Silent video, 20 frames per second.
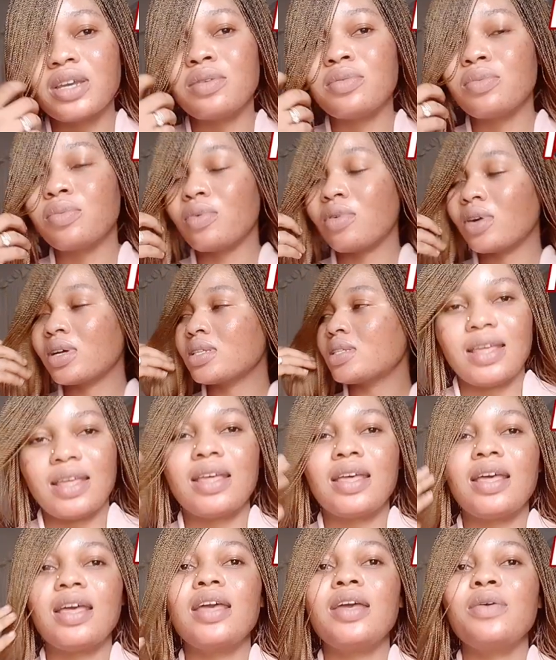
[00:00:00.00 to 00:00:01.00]
It works
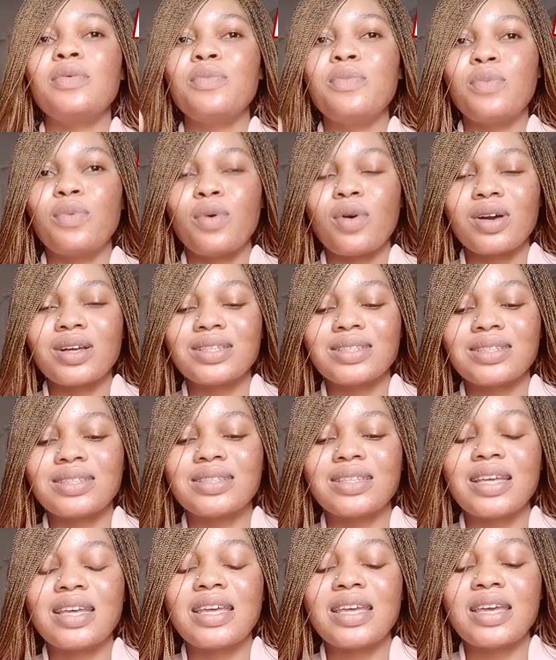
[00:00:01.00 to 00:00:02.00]
it
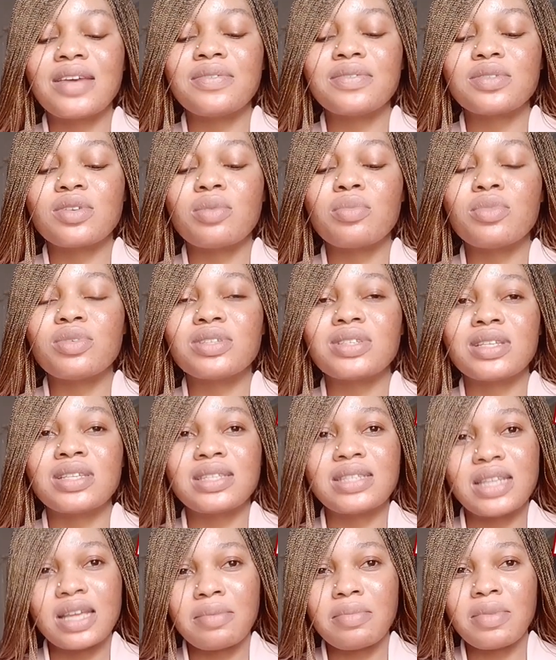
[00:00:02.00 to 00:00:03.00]
works it gives almost the
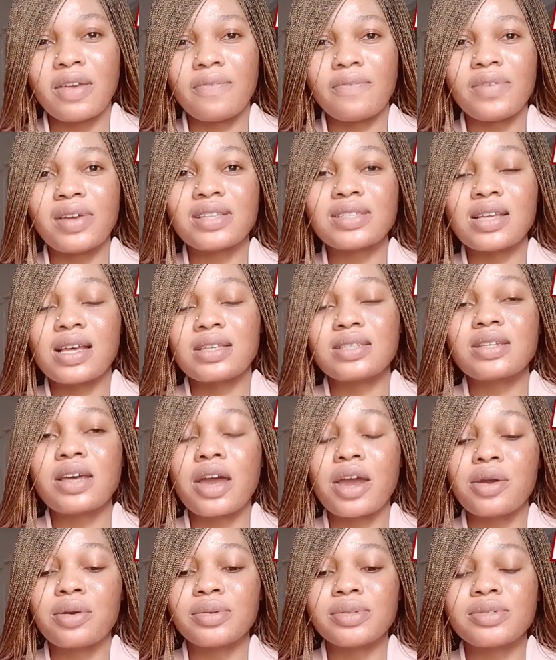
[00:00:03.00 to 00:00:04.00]
same effect as
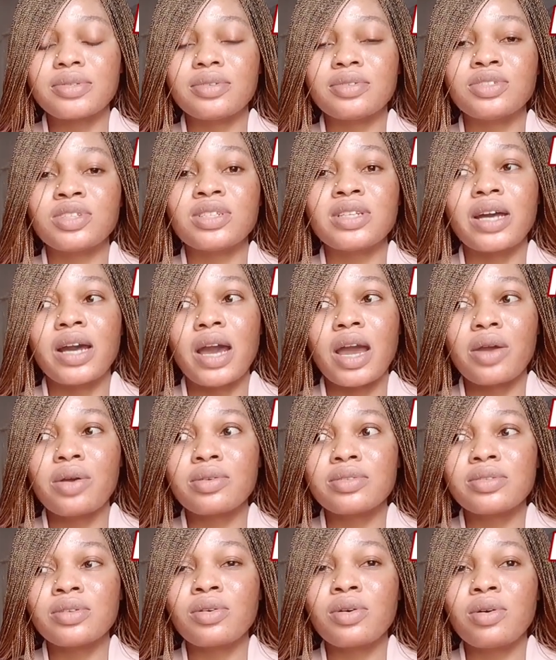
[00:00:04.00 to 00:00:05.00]
carotone just like
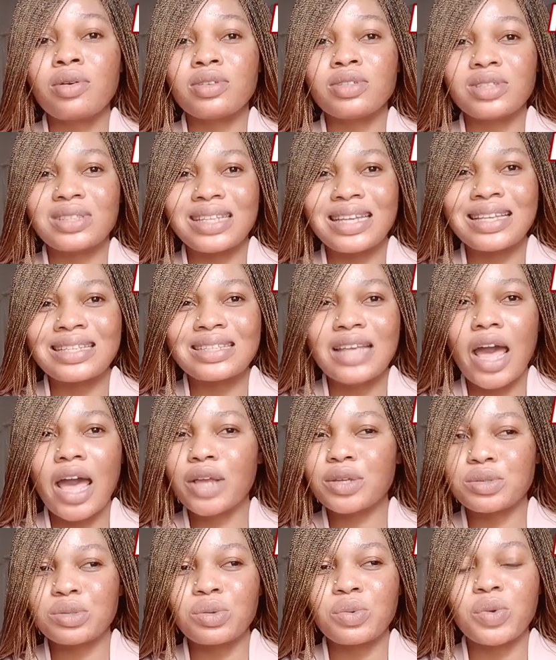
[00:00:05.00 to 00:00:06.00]
carotone contains
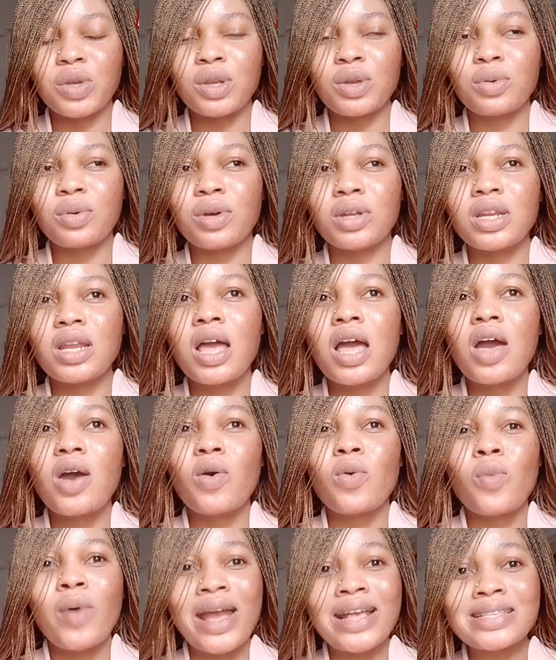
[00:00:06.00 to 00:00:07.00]
hydroquinone
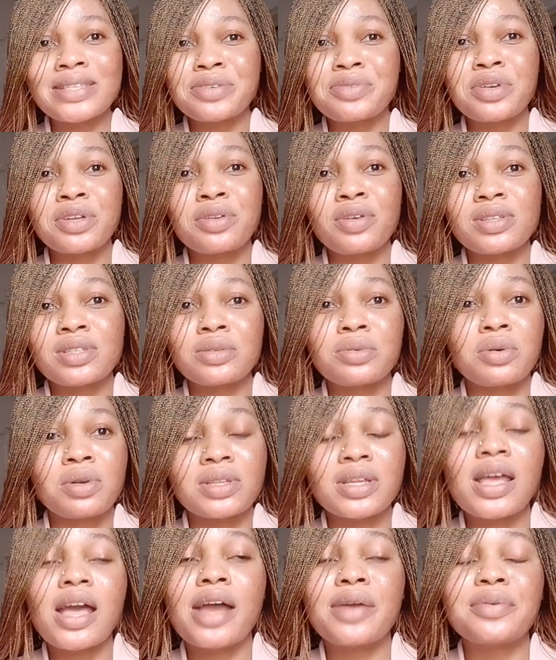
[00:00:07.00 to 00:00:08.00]
White Secret doesn't
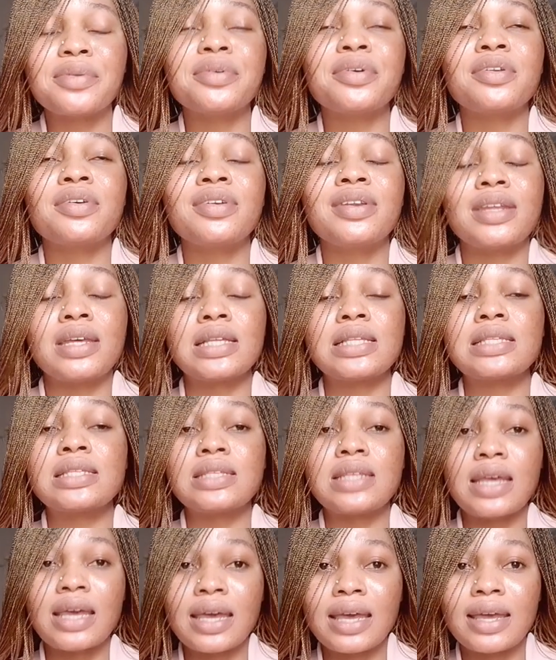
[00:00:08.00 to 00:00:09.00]
contain hydroquinone they
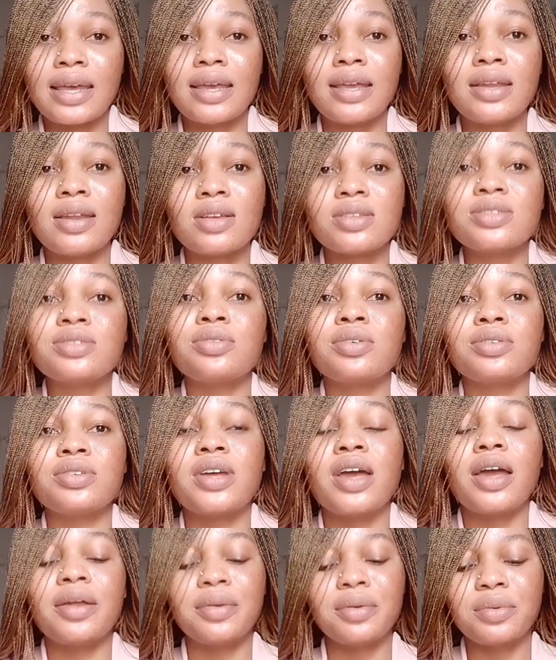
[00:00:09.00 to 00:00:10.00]
say it doesn't
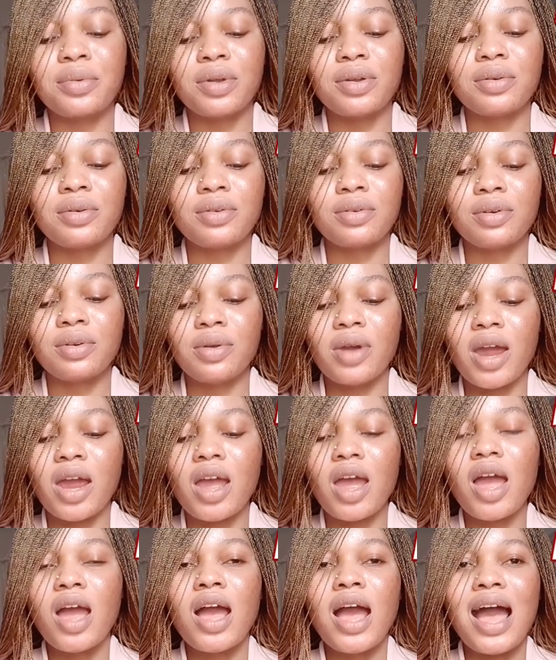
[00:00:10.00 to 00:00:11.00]
contain hydroquinone all
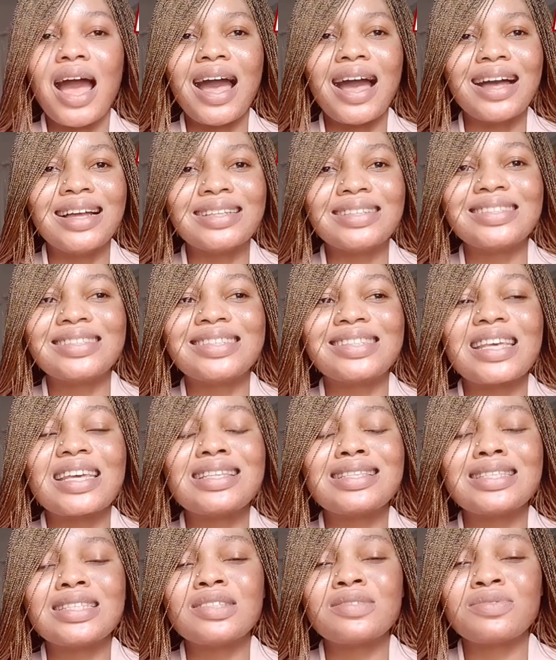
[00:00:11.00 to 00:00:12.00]
right and
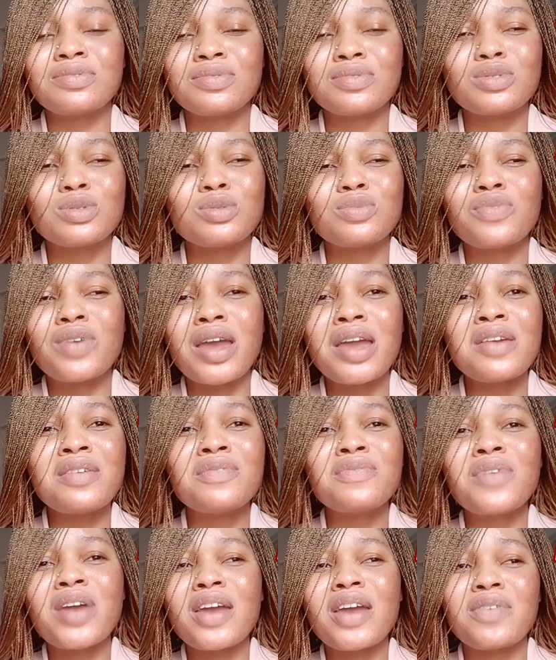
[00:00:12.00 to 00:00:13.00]
it is very
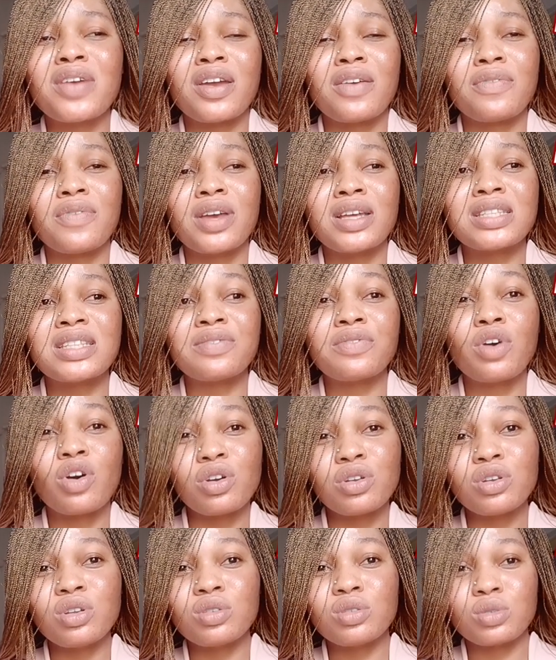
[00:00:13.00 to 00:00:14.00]
very very effective
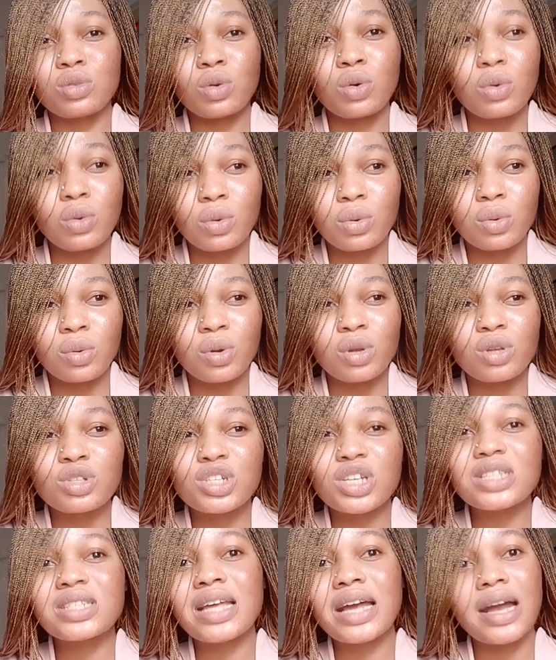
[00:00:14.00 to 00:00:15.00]
on its own
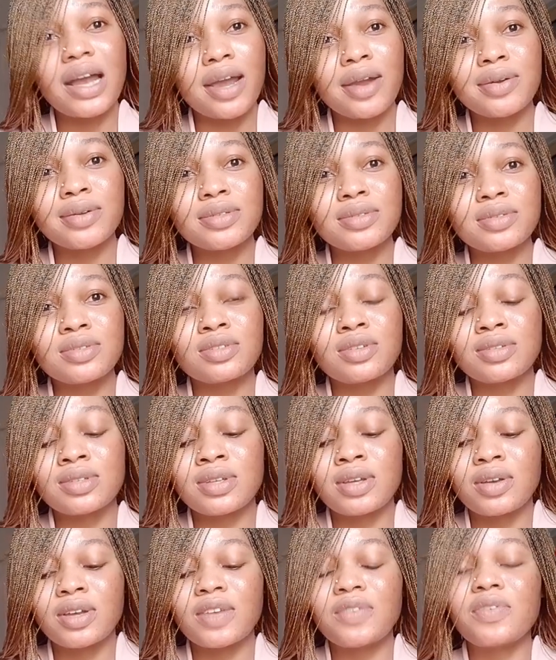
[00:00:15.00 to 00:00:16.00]
just like carotene is
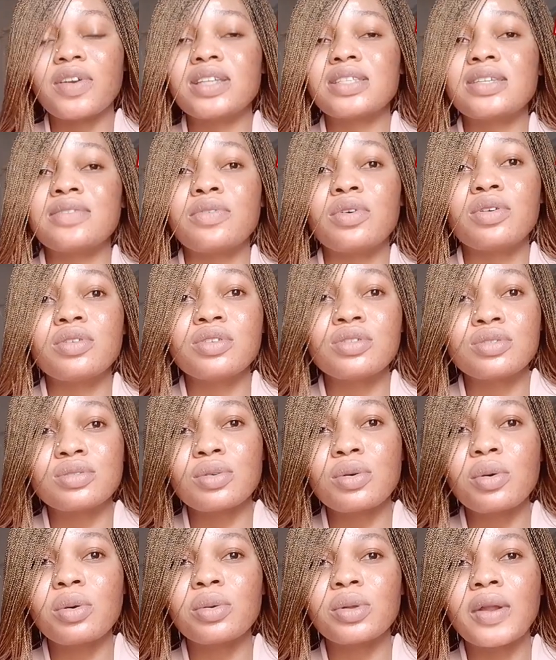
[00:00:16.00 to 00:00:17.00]
effective on its
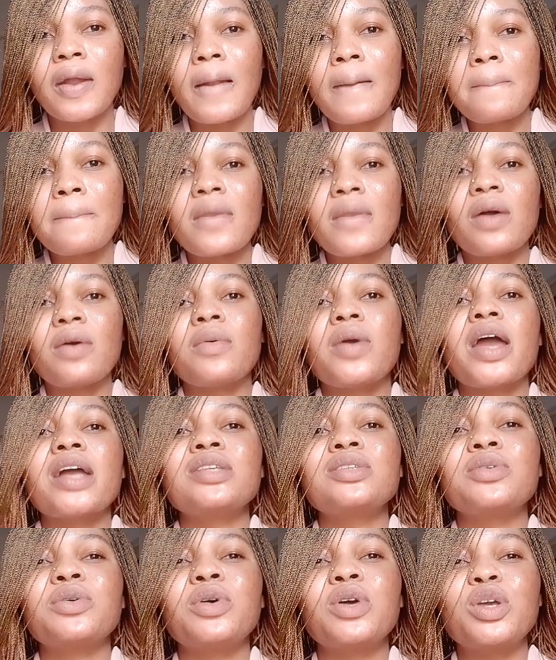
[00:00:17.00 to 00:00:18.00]
own all
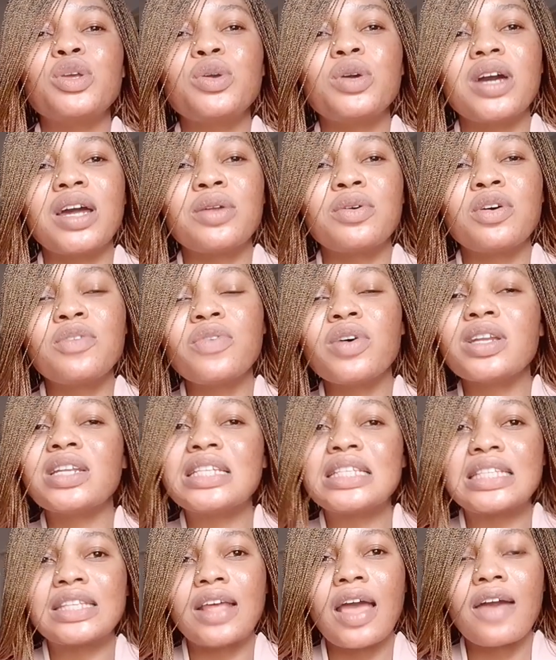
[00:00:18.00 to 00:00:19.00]
right so you can go for
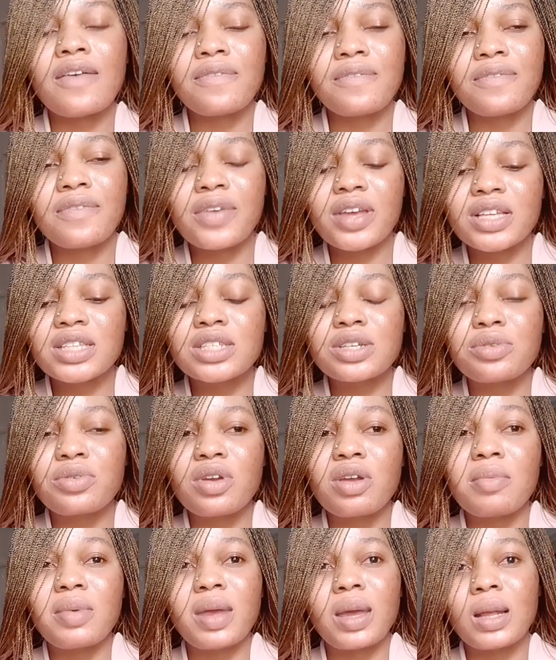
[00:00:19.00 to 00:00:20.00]
this face
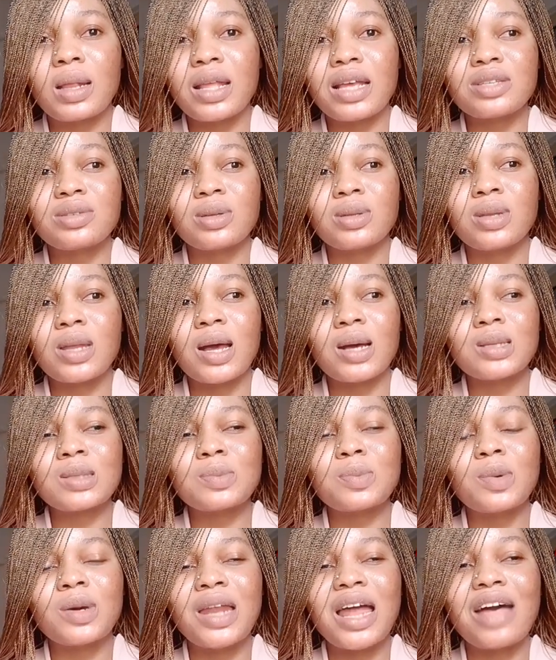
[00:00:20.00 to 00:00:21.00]
cream it clears your dark
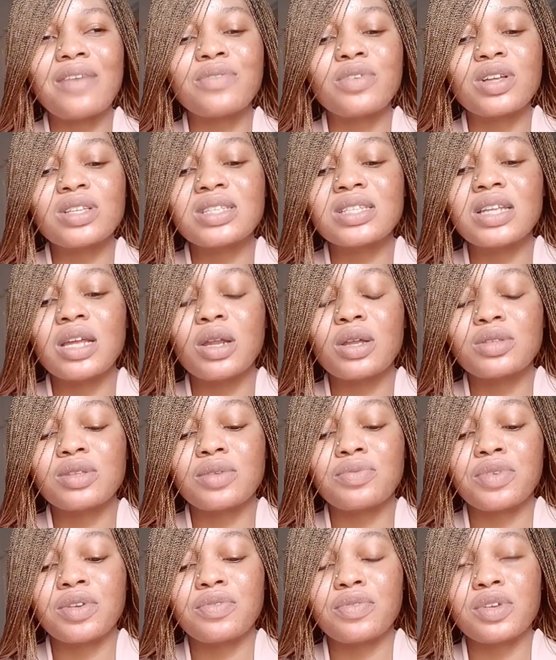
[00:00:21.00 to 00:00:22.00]
spot i've gotten a lot
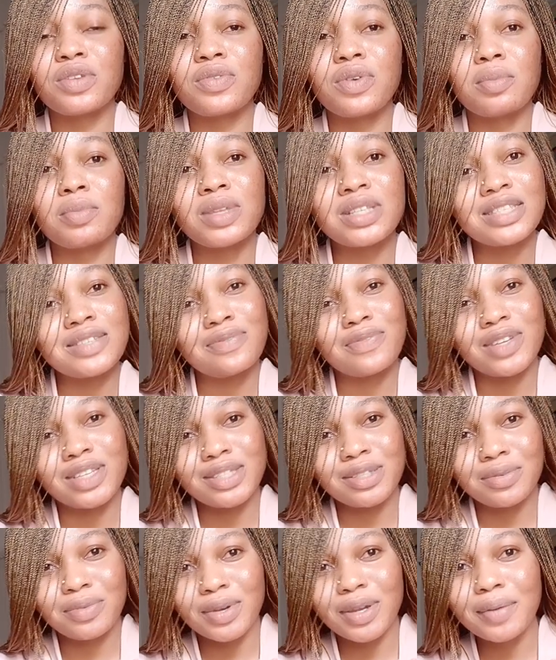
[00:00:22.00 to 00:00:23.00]
of reviews from this
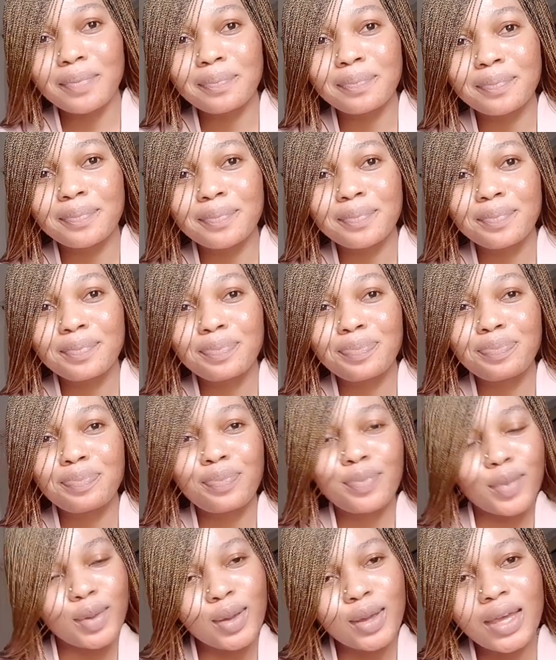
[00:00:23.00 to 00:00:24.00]
face cream
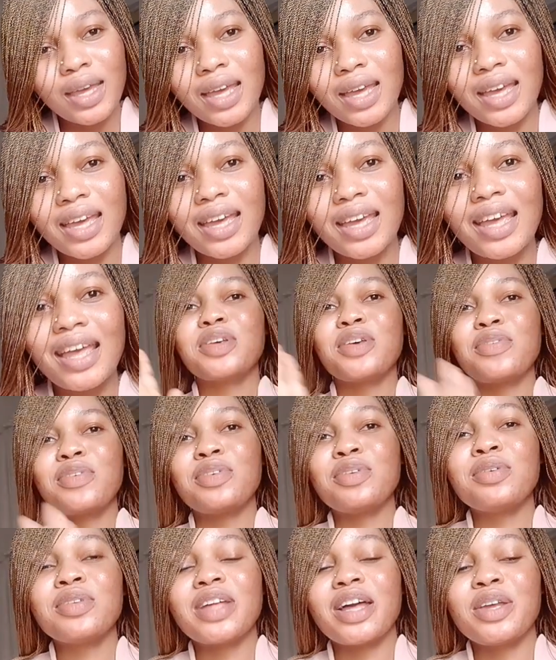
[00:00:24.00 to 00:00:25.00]
okay if you
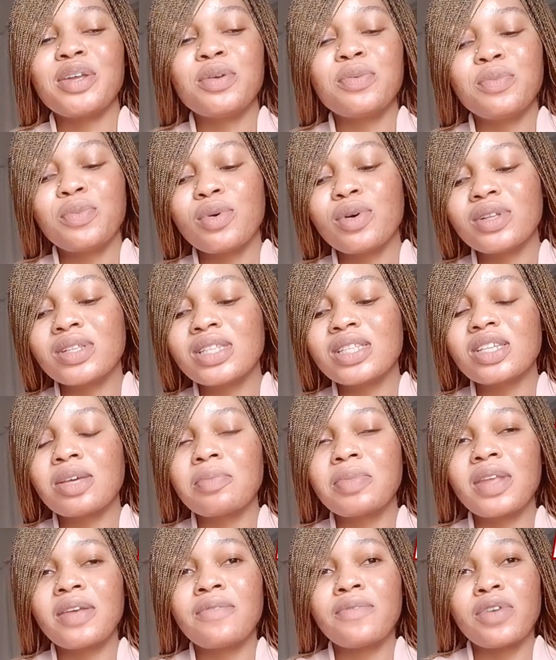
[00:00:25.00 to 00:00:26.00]
know that you want
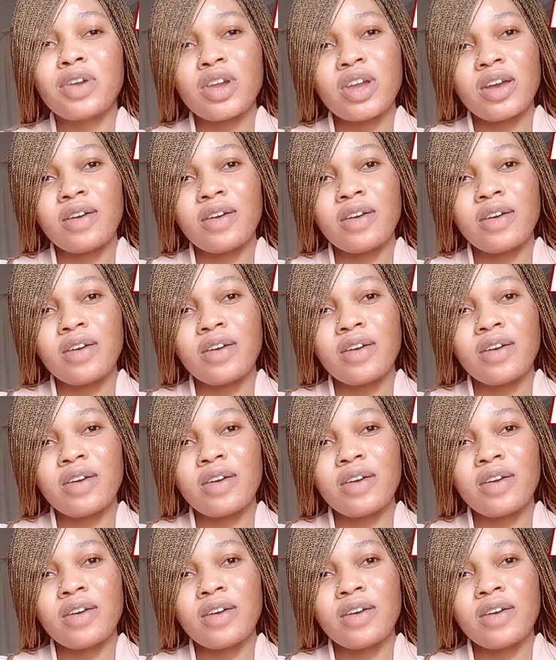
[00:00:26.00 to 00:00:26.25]
something very